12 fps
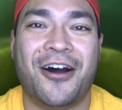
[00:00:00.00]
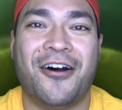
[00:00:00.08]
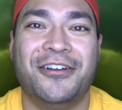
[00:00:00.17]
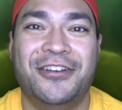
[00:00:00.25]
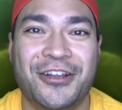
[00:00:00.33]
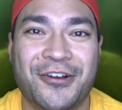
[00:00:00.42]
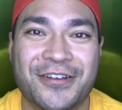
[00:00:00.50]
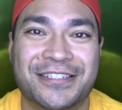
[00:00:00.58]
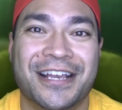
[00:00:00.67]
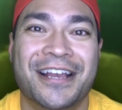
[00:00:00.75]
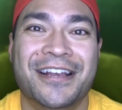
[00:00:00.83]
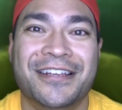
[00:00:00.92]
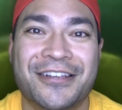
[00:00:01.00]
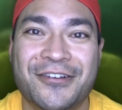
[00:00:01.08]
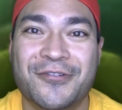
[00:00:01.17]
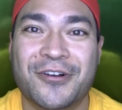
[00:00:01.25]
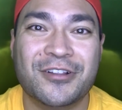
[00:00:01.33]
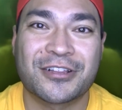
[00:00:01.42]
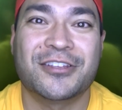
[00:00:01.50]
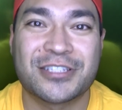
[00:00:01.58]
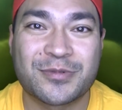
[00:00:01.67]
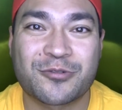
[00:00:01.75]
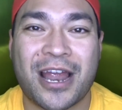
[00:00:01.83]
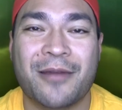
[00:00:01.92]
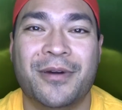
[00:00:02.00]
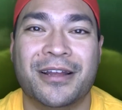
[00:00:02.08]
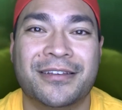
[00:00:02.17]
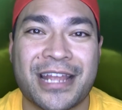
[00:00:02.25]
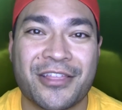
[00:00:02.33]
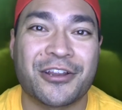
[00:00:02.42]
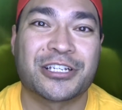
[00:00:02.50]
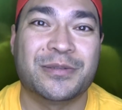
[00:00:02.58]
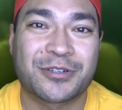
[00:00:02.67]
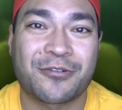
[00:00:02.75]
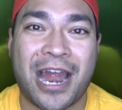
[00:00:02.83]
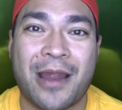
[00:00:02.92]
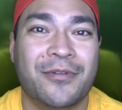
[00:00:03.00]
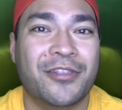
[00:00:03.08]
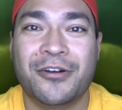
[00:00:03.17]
All you do is you click the subscribe button and then you're subscribed.